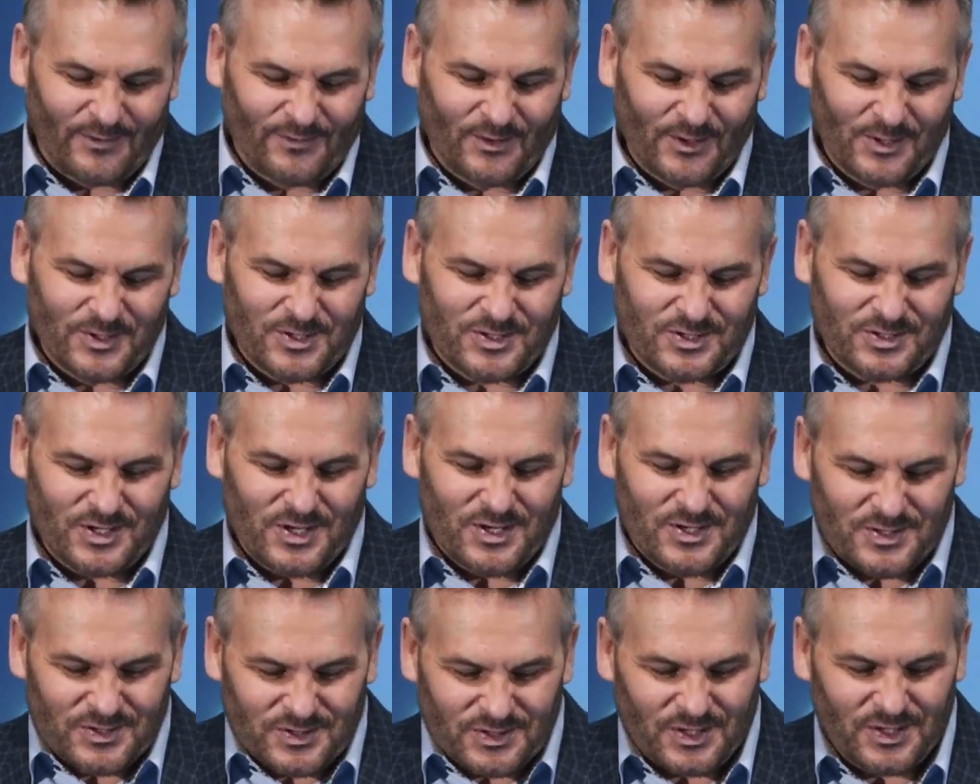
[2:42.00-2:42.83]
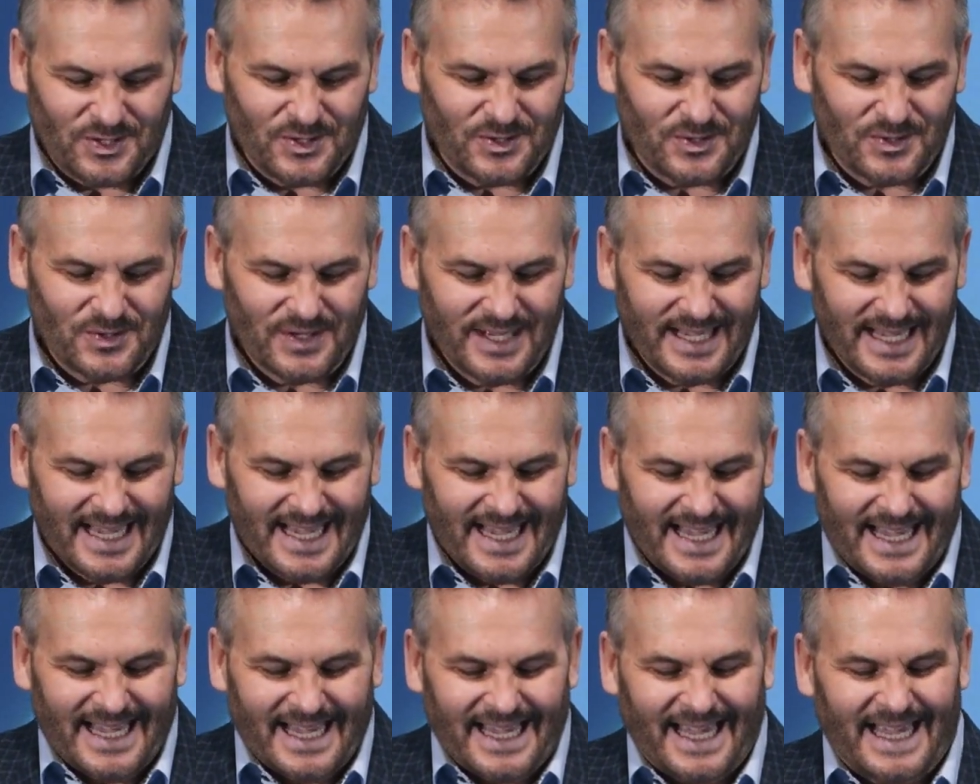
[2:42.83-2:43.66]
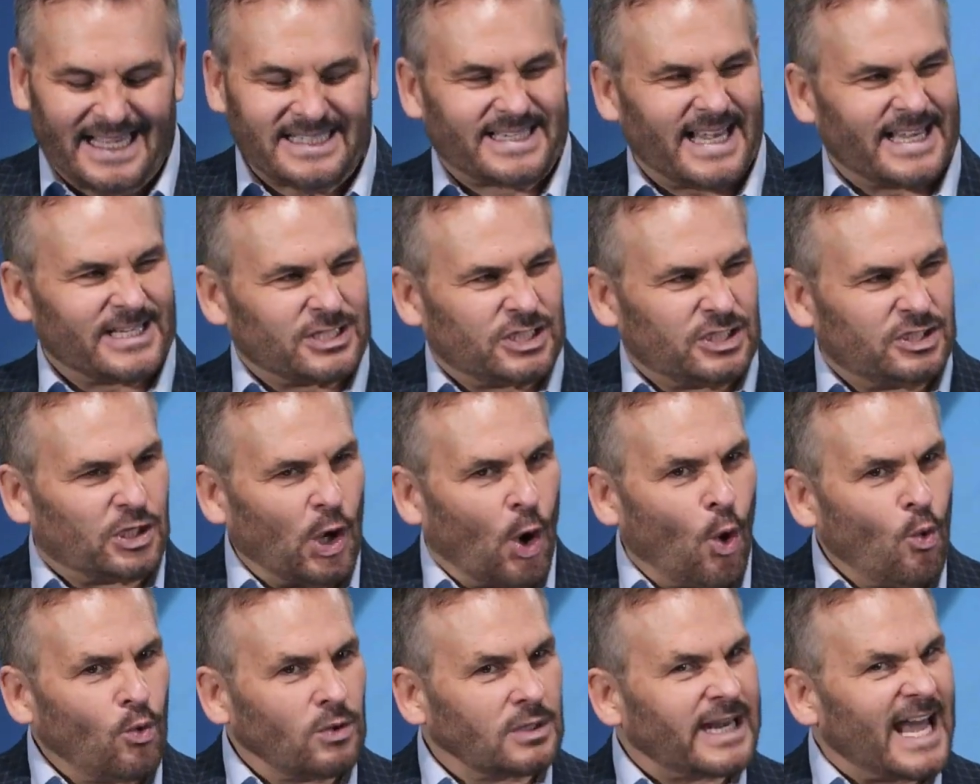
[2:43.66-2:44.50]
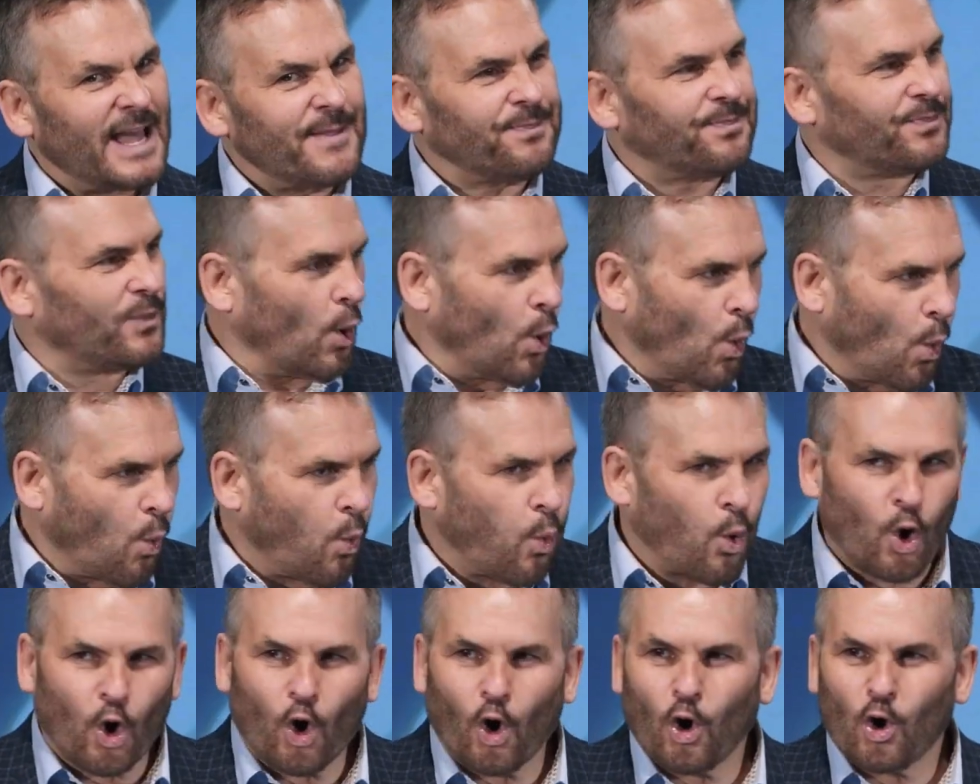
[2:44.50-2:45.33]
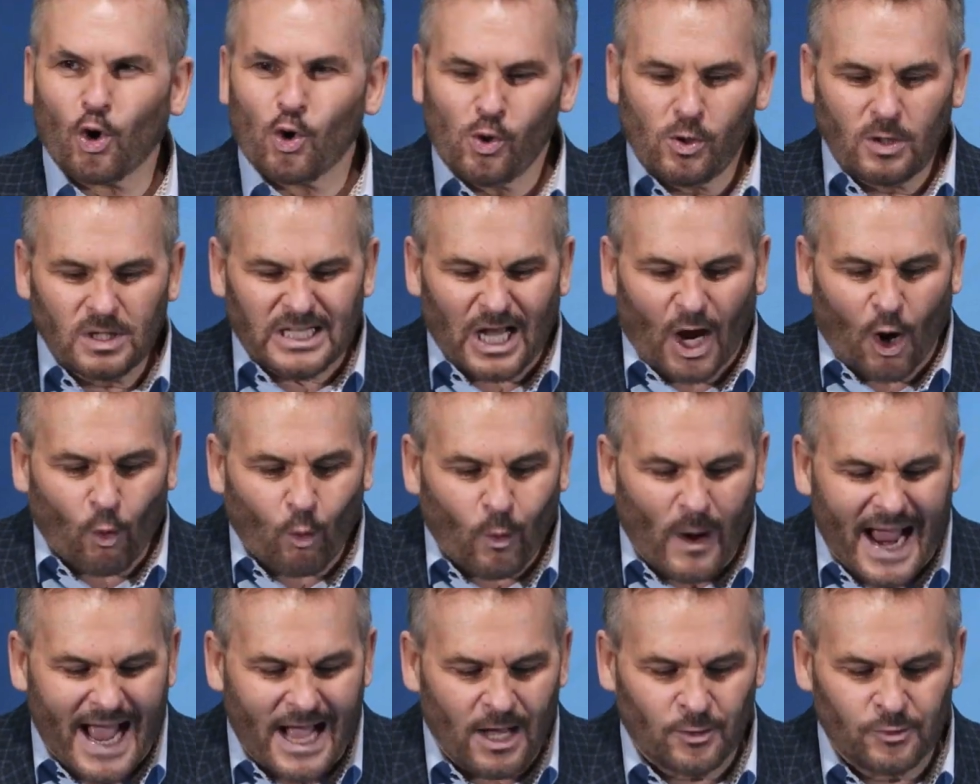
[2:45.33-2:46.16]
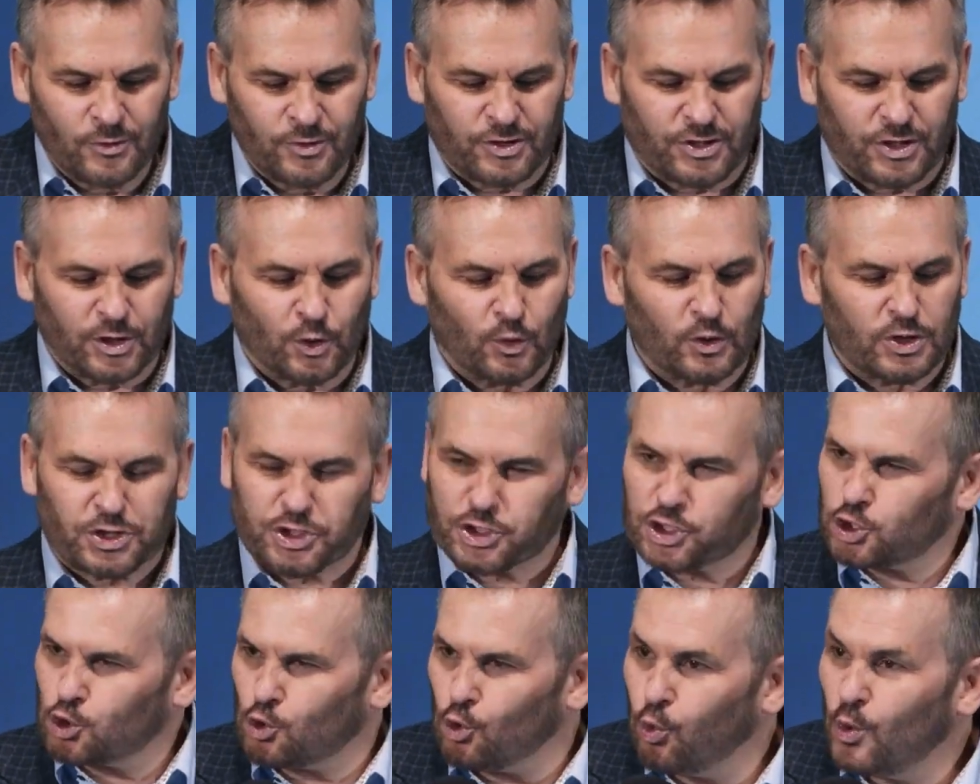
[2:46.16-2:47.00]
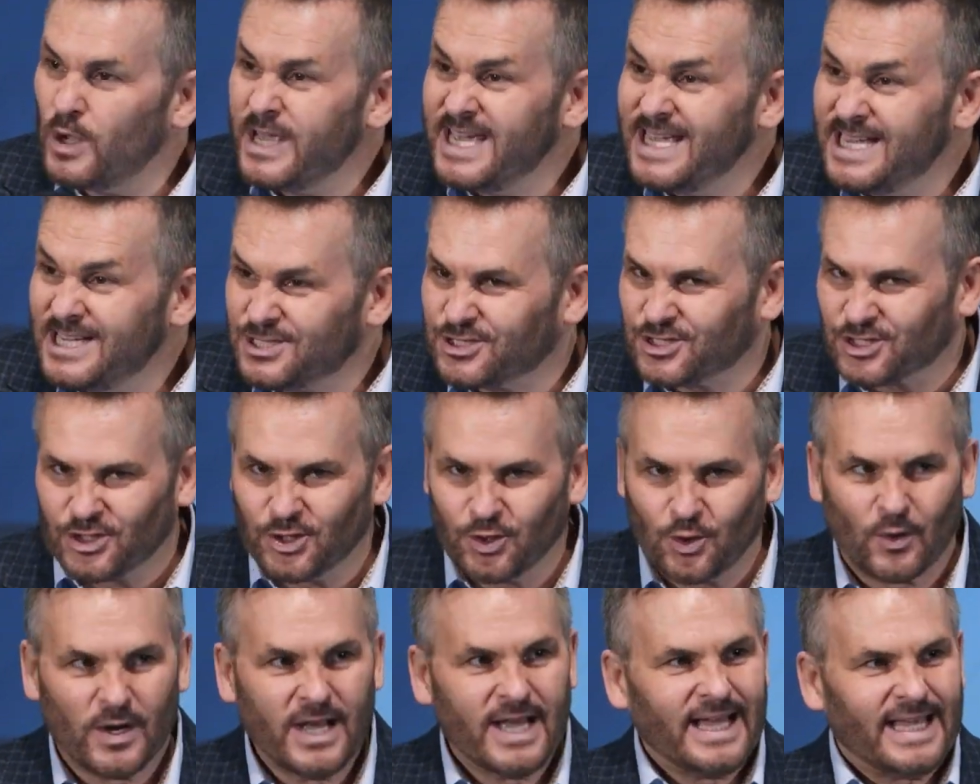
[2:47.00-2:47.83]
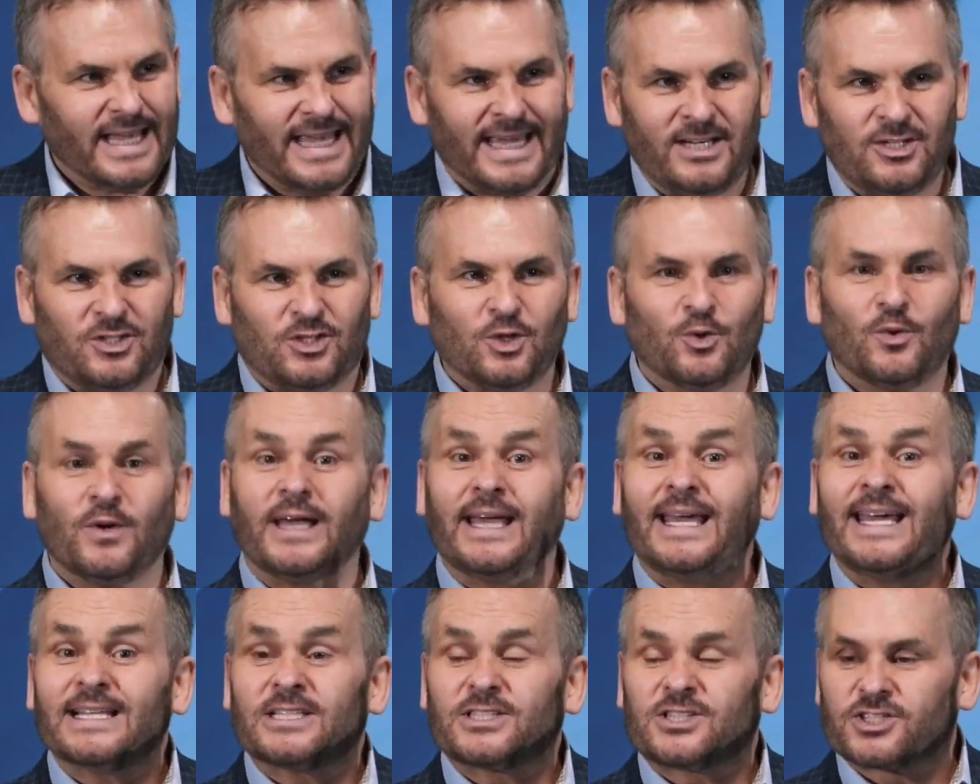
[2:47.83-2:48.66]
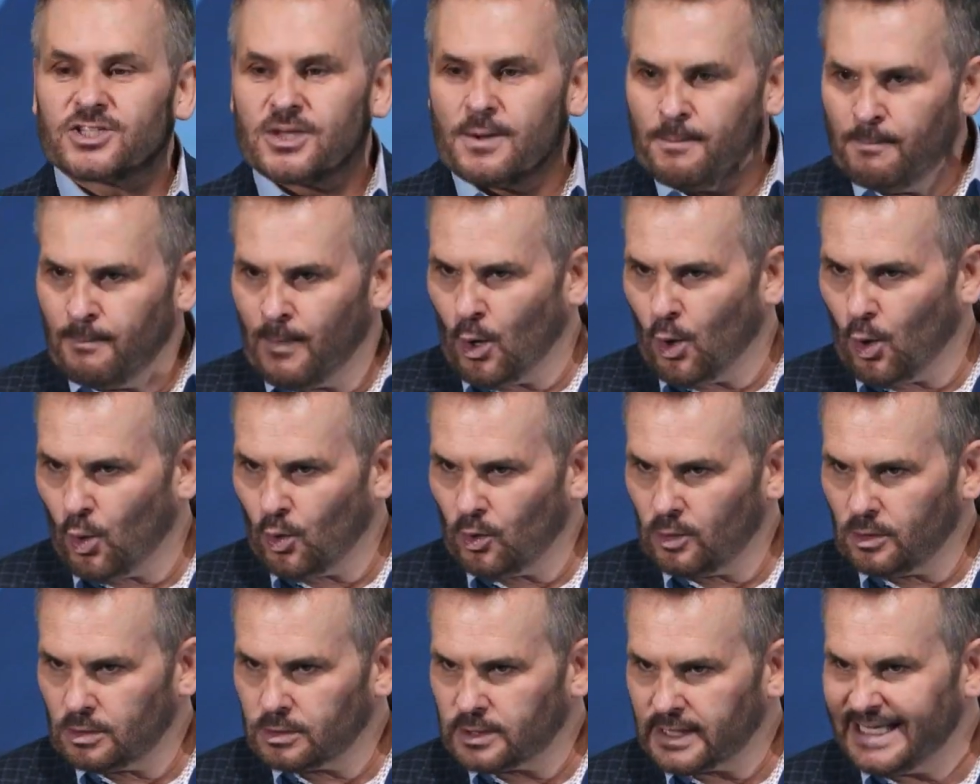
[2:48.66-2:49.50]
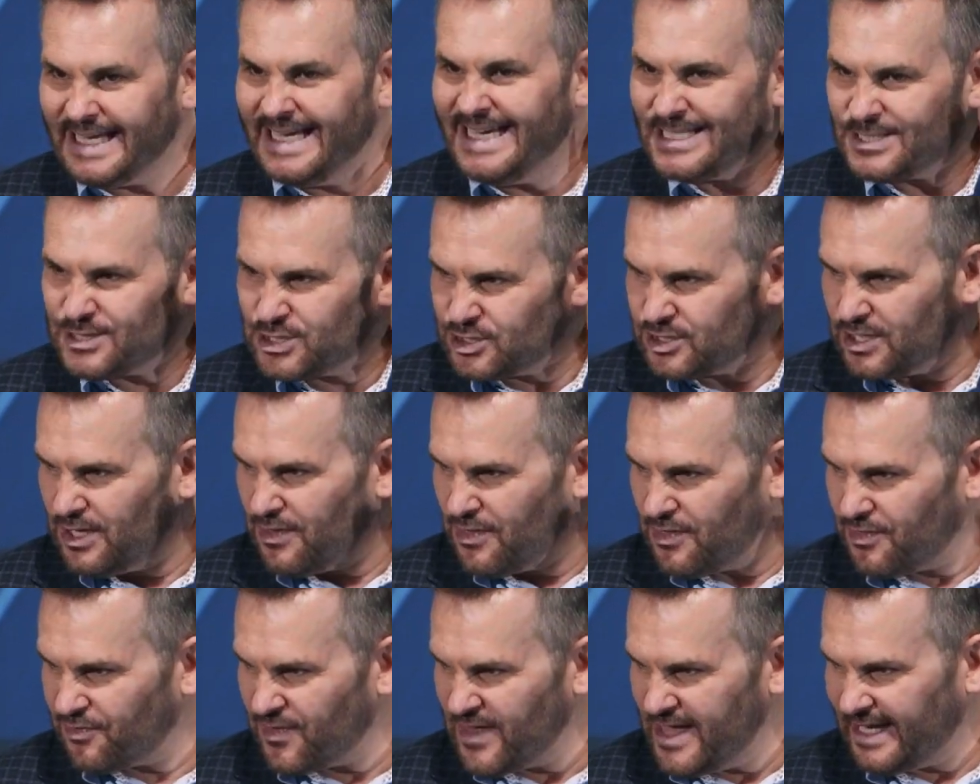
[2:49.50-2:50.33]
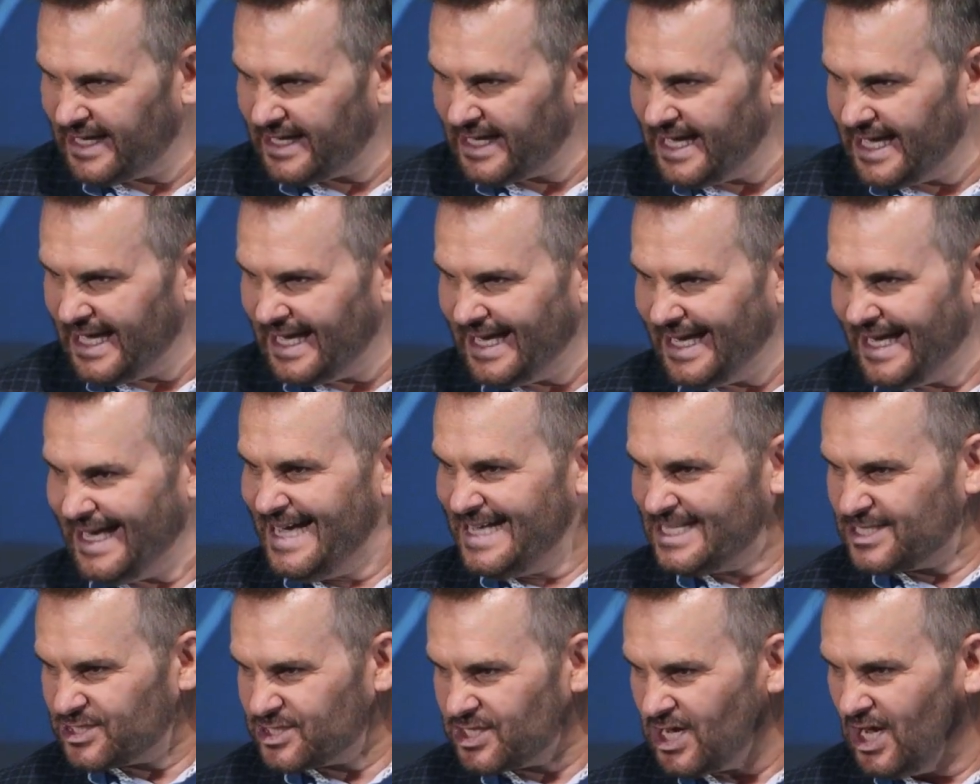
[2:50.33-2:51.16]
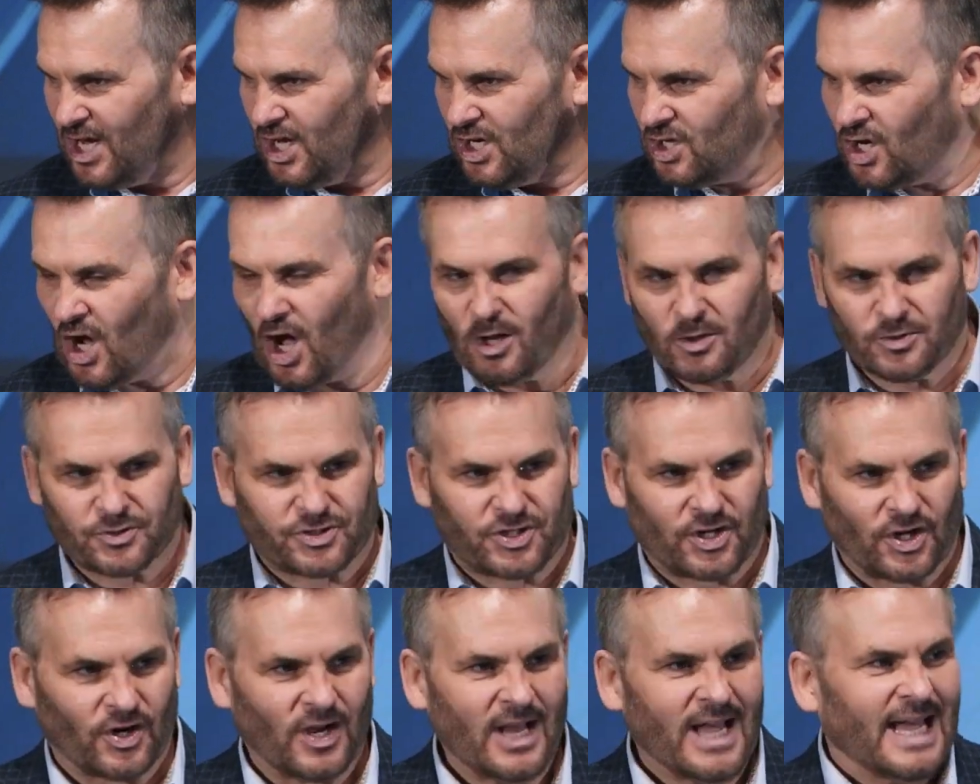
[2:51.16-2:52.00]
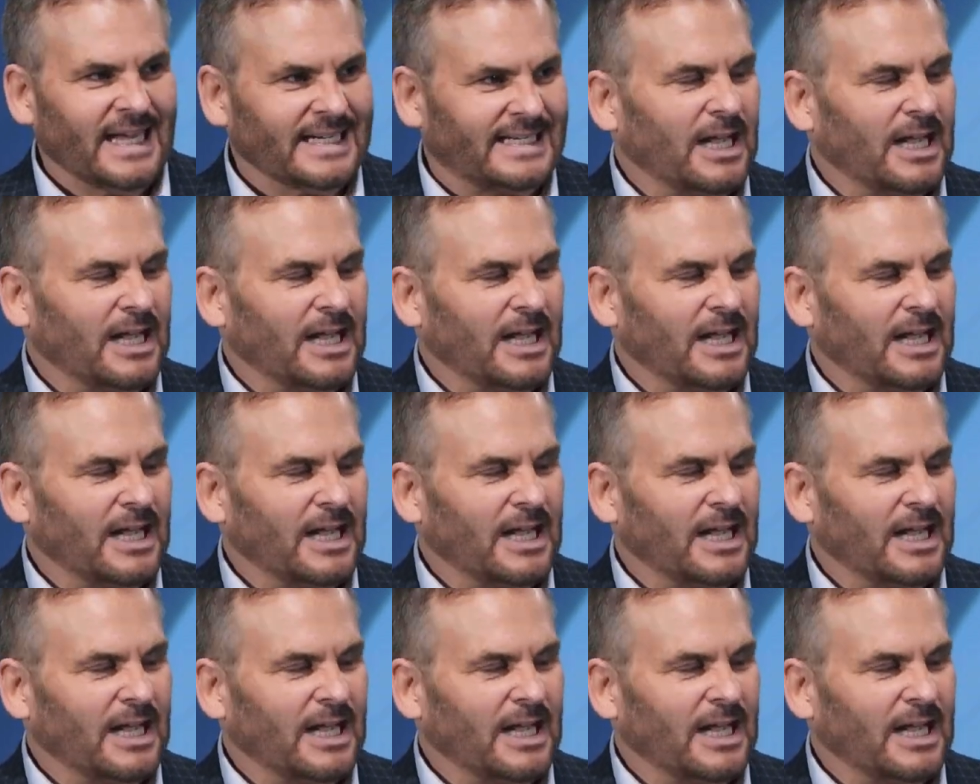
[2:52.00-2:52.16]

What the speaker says: and verse 2, it says, "Don't let the world around you squeeze you into its mold, its thinking, its culture,